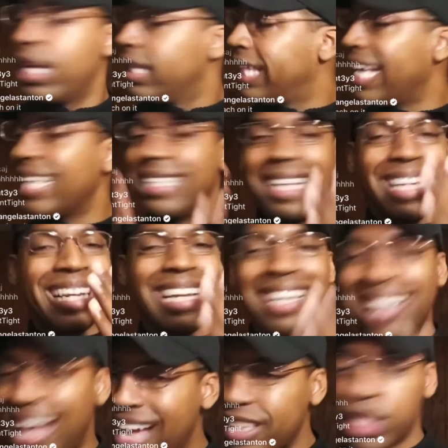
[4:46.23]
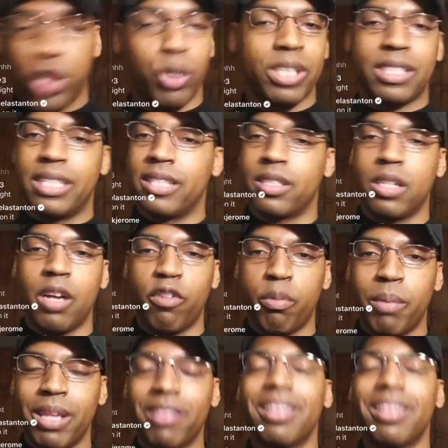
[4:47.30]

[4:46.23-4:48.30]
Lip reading: They did not trust this government.